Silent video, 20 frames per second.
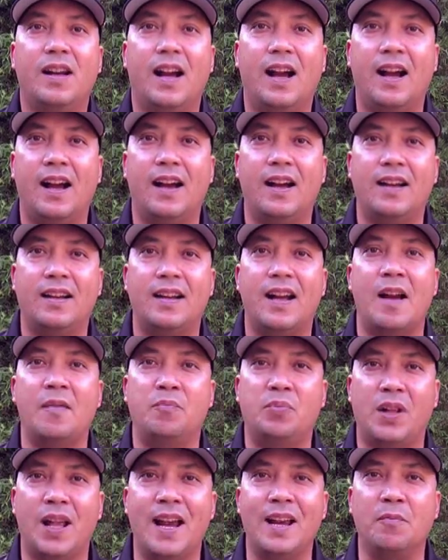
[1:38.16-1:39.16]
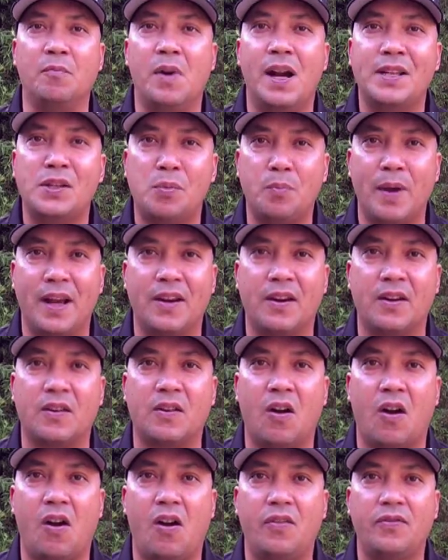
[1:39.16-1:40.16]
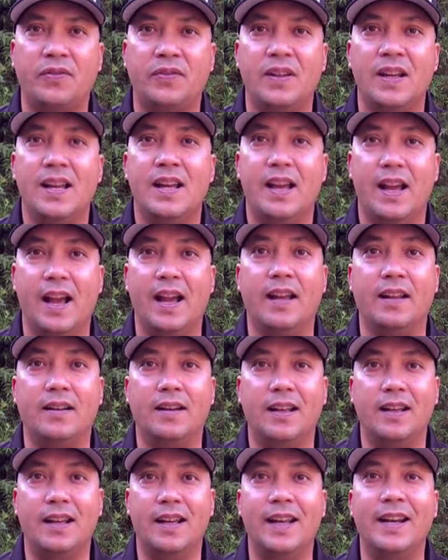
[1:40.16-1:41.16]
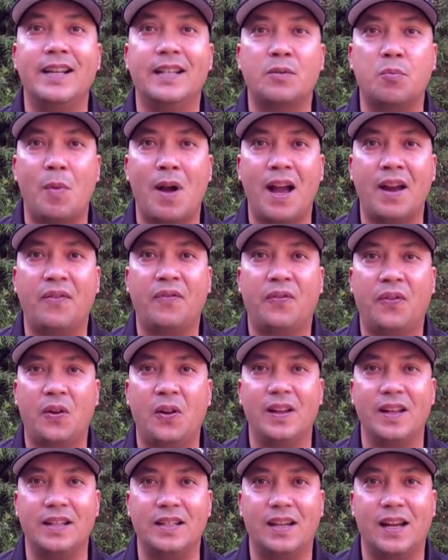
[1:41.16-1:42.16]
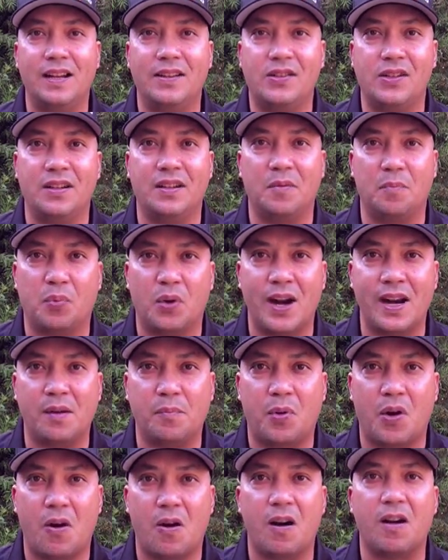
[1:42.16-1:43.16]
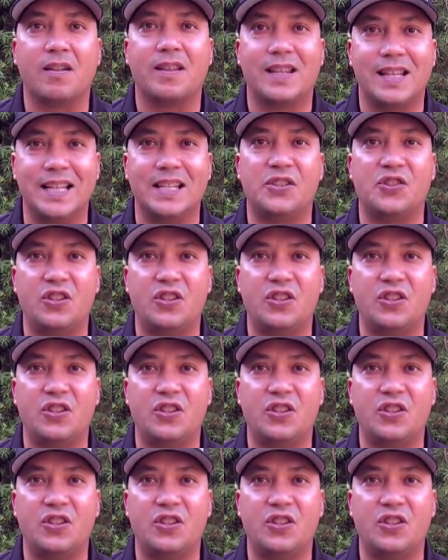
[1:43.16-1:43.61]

I'm playing much better golf, and it is my full intention to break par this